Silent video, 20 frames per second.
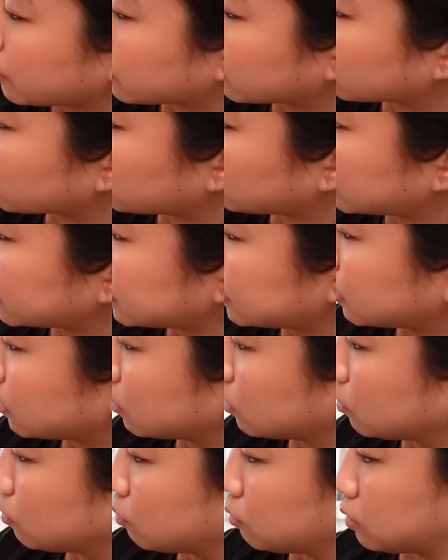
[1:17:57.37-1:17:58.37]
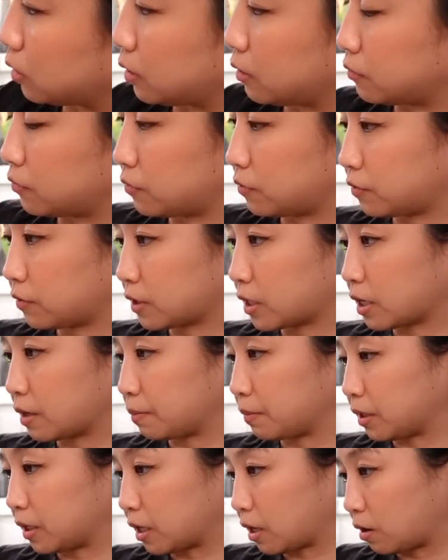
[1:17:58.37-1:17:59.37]
There was a new leaf
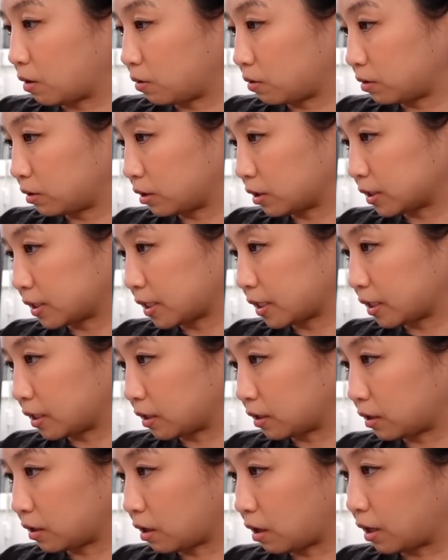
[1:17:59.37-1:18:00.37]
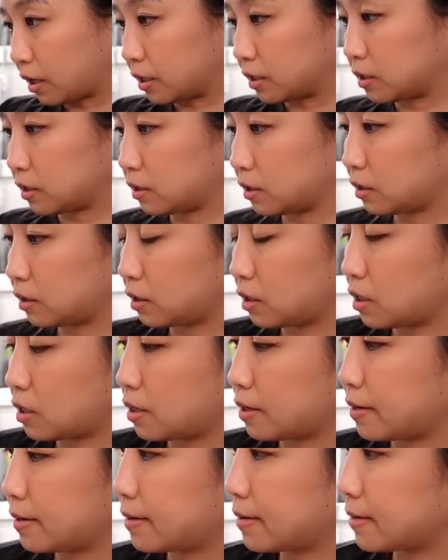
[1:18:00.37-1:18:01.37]
coming out. Looks like it got
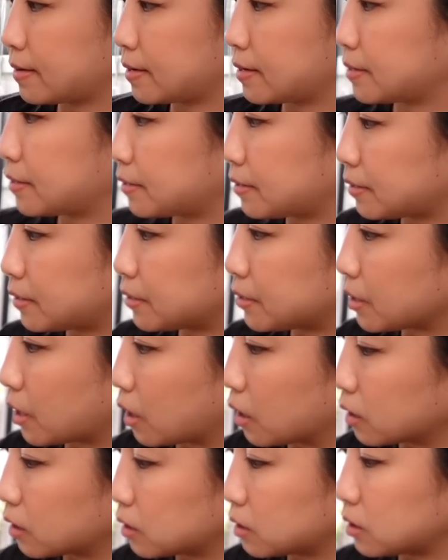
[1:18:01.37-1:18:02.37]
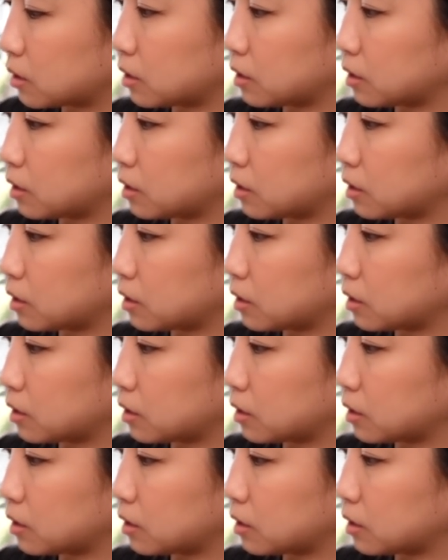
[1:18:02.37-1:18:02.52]
stuck,